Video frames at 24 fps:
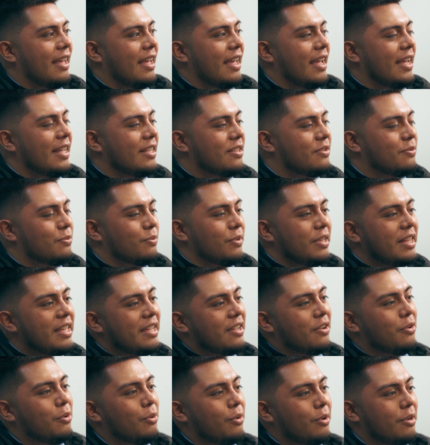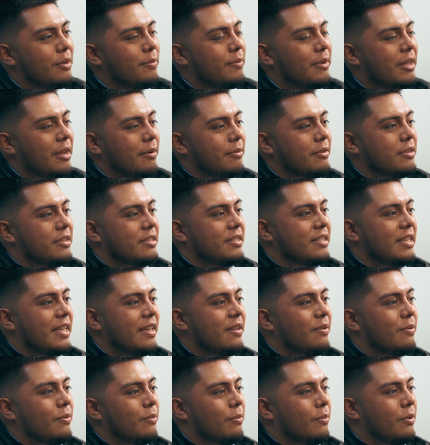It's really cool to be able to
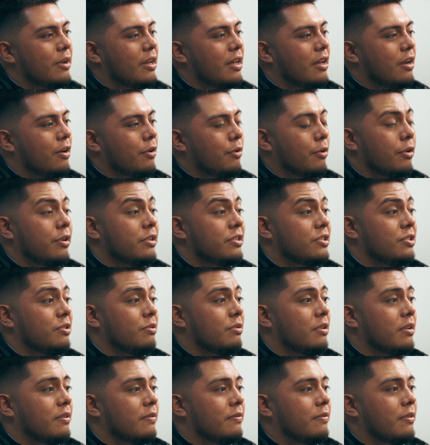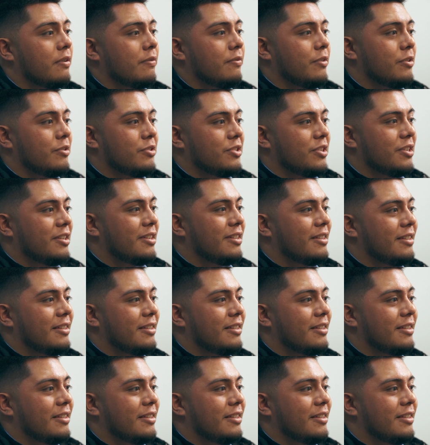see what Aurora is doing for the future.